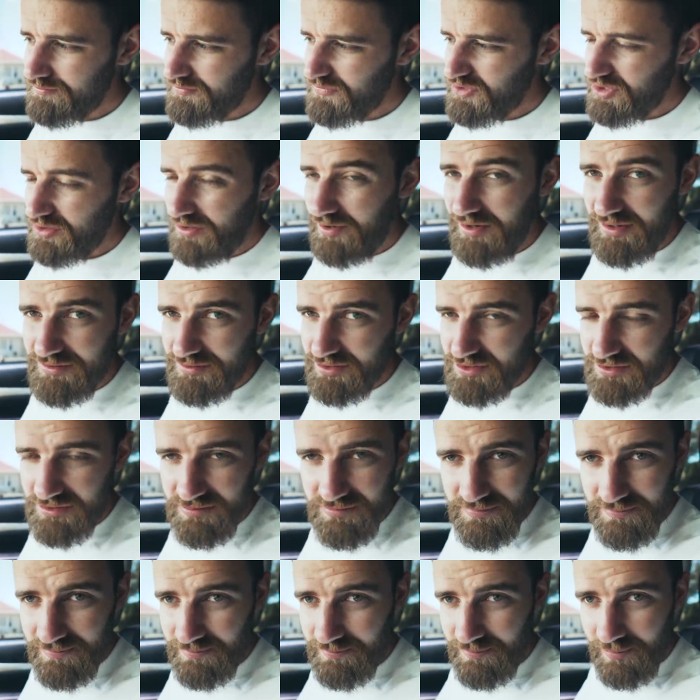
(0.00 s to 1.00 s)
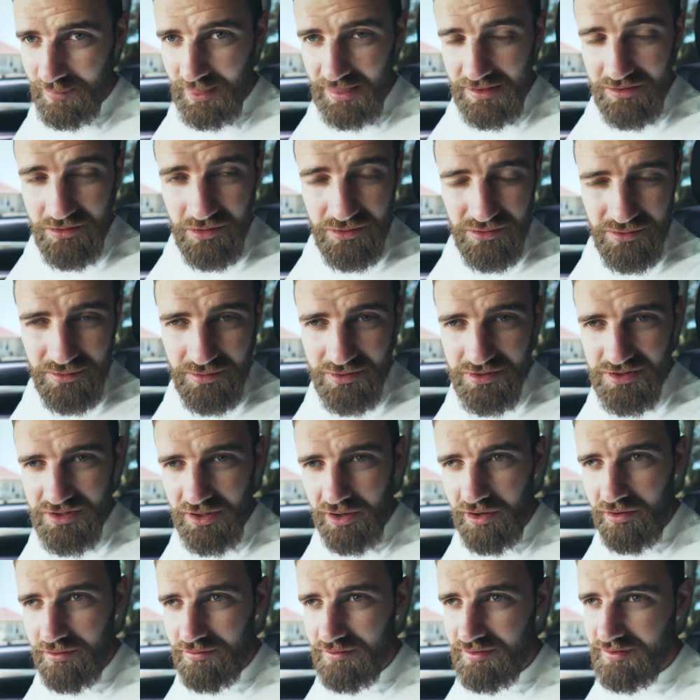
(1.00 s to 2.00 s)
So I just took the
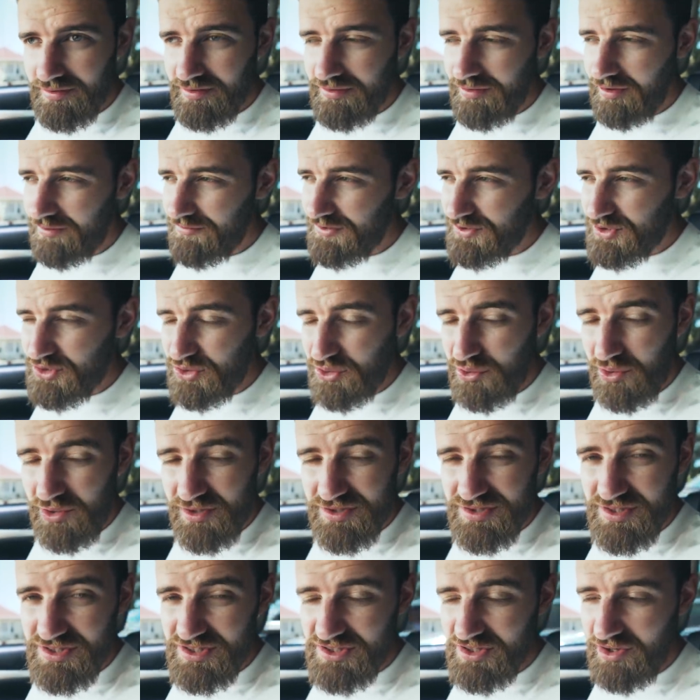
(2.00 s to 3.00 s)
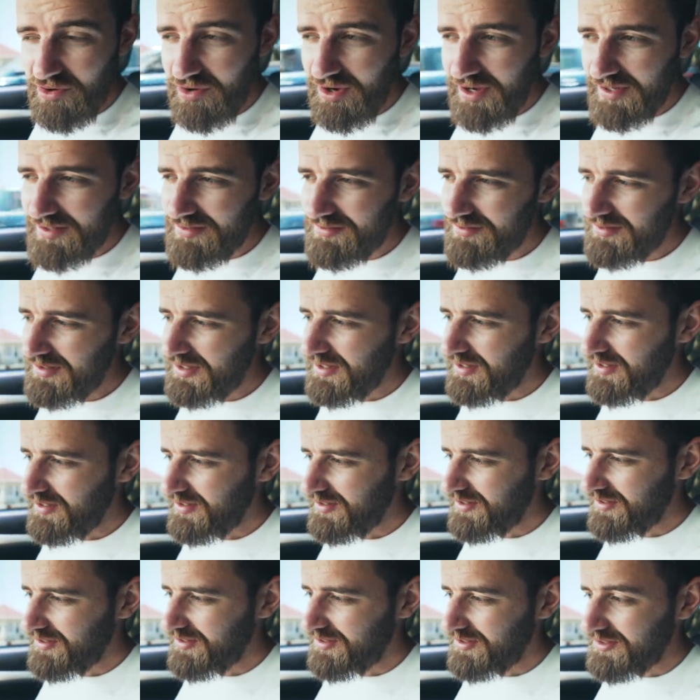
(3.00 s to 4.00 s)
result of the draw as a sign,
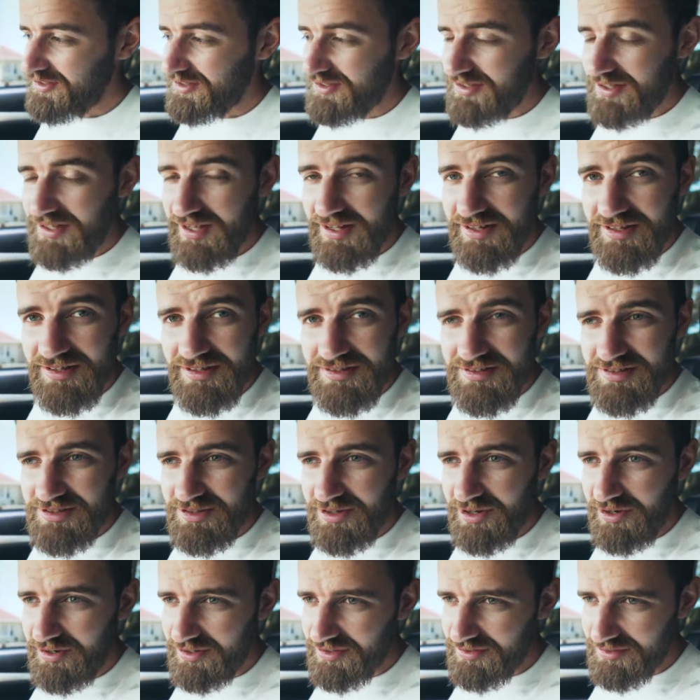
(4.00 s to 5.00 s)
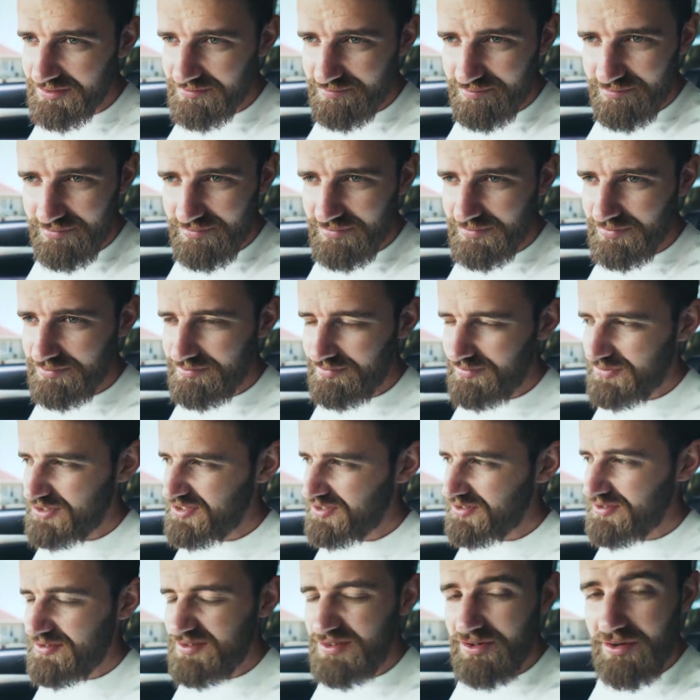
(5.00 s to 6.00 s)
and I didn't get in, so
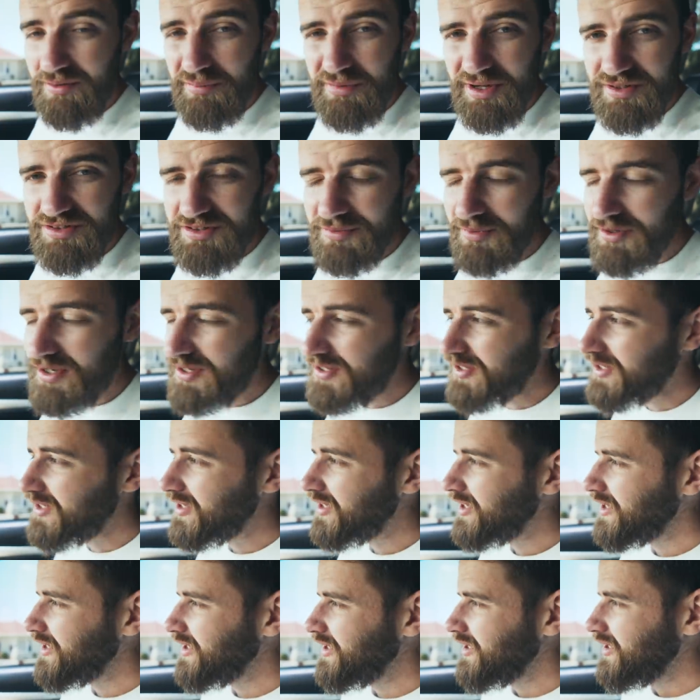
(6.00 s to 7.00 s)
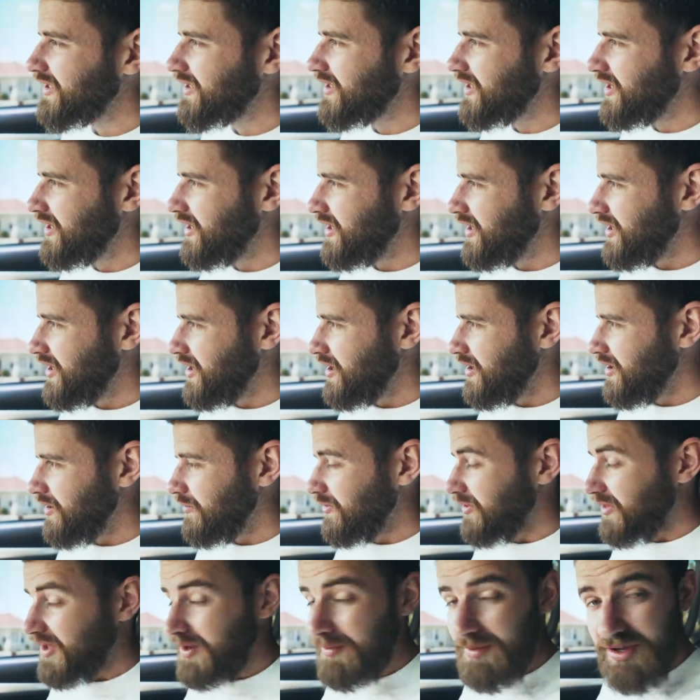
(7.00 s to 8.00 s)
it's not meant to be.
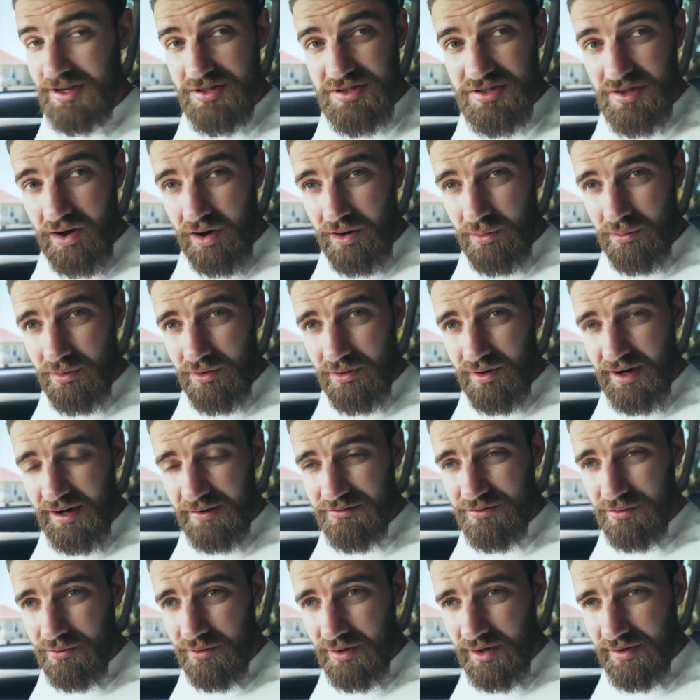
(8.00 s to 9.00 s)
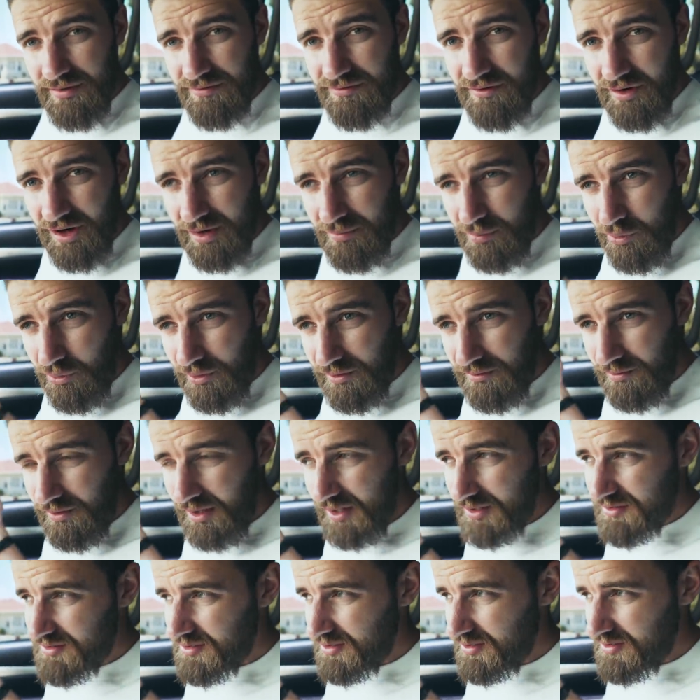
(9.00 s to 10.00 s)
But that means I will have to run a 5-point
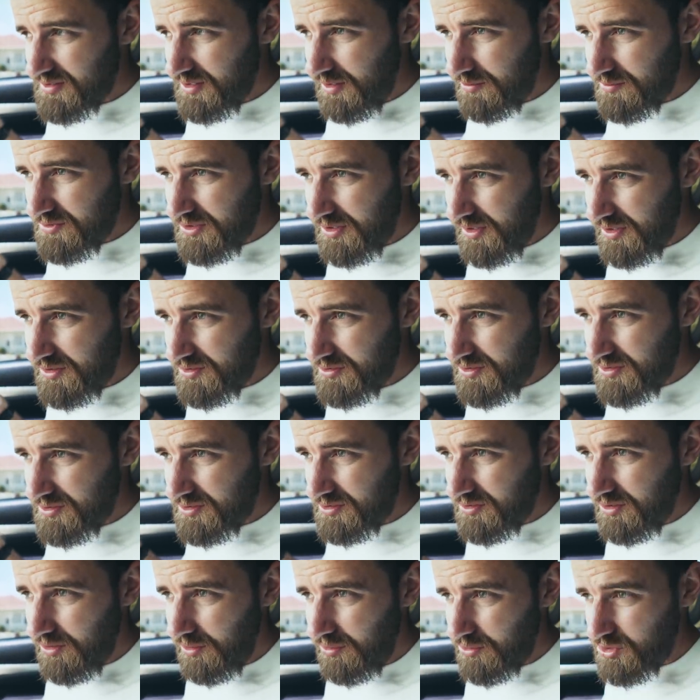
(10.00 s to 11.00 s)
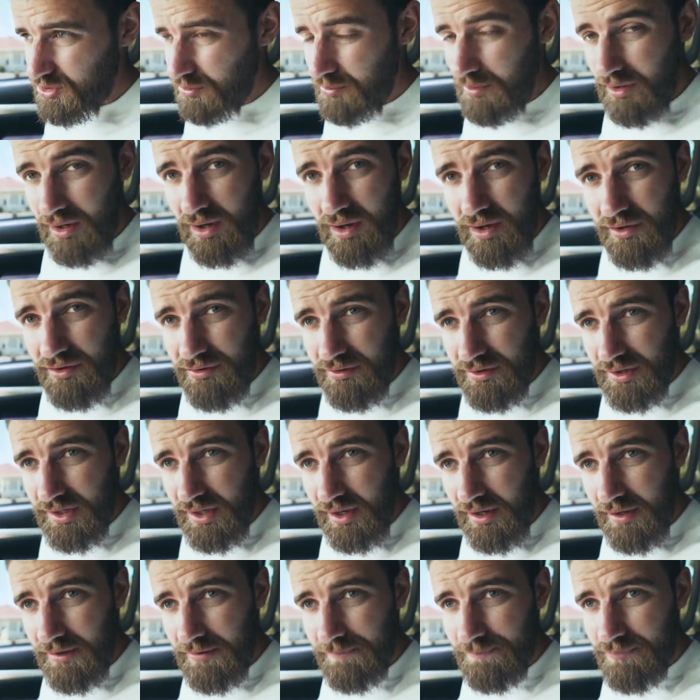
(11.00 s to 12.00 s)
race at some stage this year, which will be
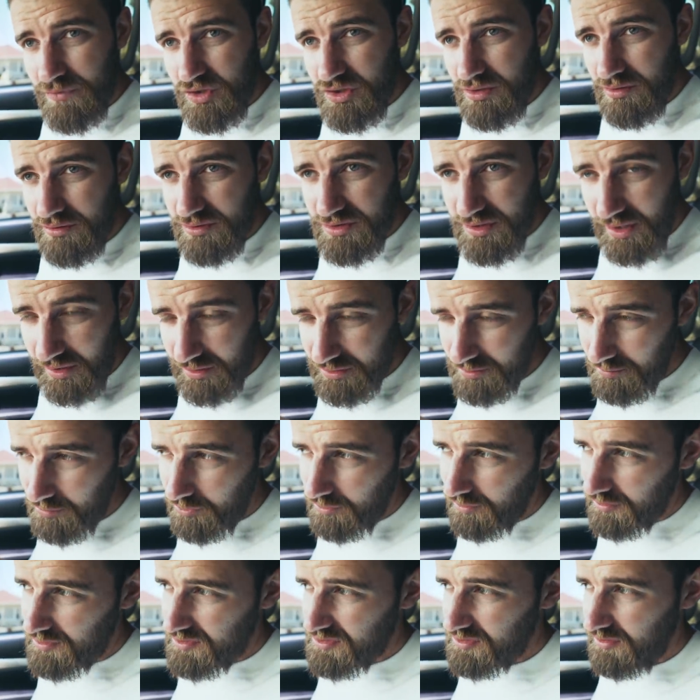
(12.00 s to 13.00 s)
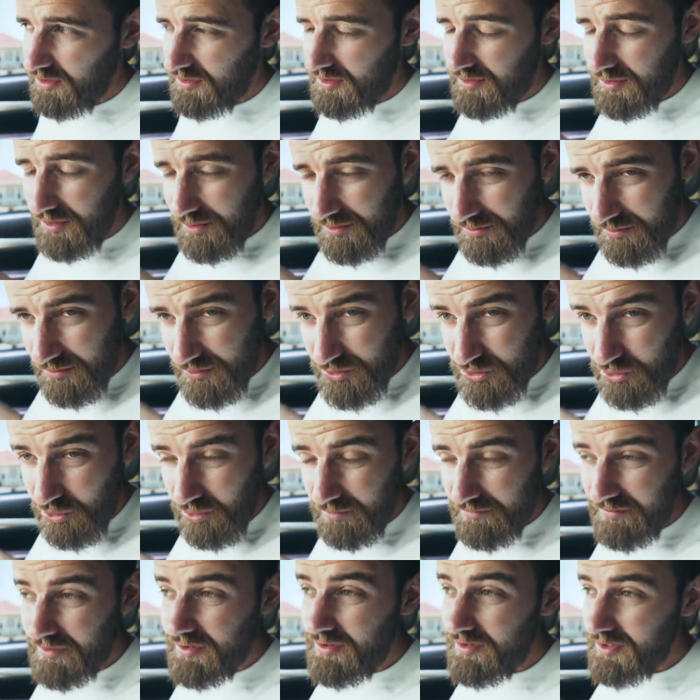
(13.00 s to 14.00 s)
100k, to retain the points so I can enter the
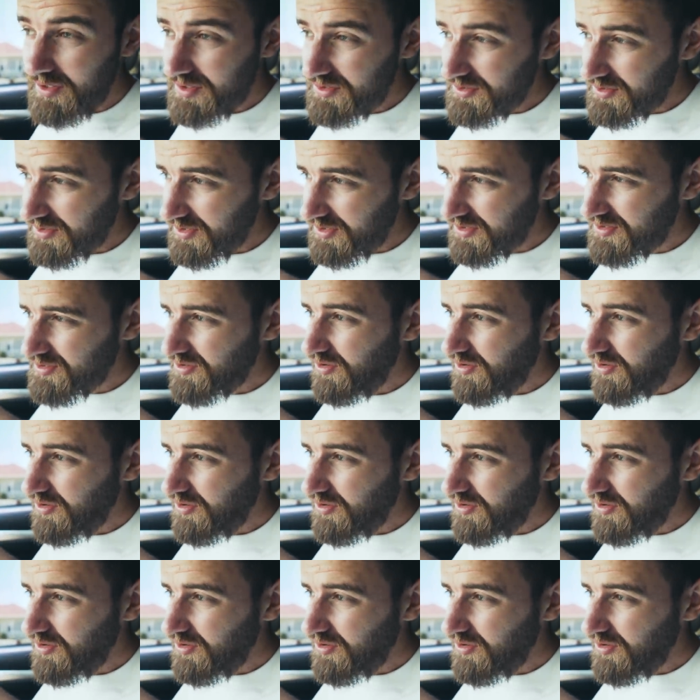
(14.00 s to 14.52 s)
draw for the next year.